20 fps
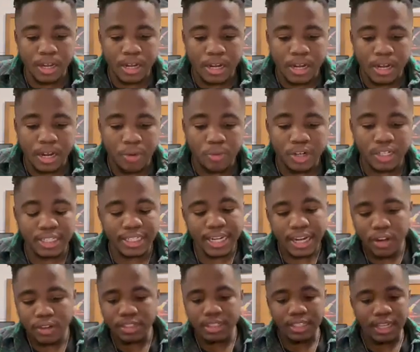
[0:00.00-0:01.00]
I want to stay
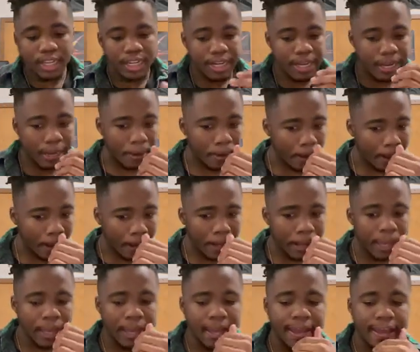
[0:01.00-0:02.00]
on Sunday
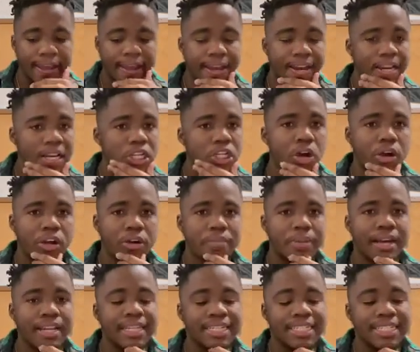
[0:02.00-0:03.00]
and talk
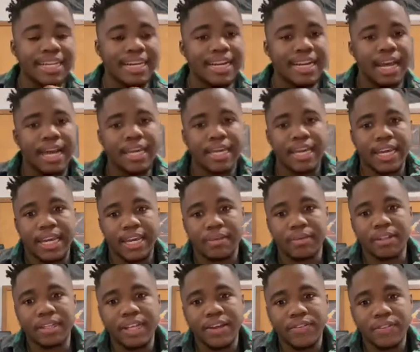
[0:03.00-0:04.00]
about the Sunday night game,
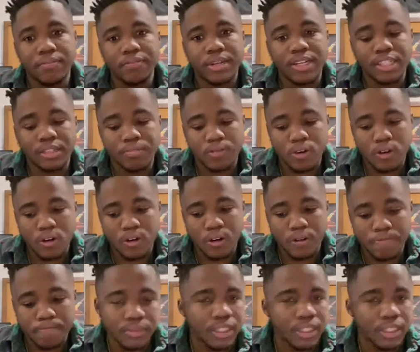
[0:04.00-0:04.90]
Cleveland-Pittsburgh.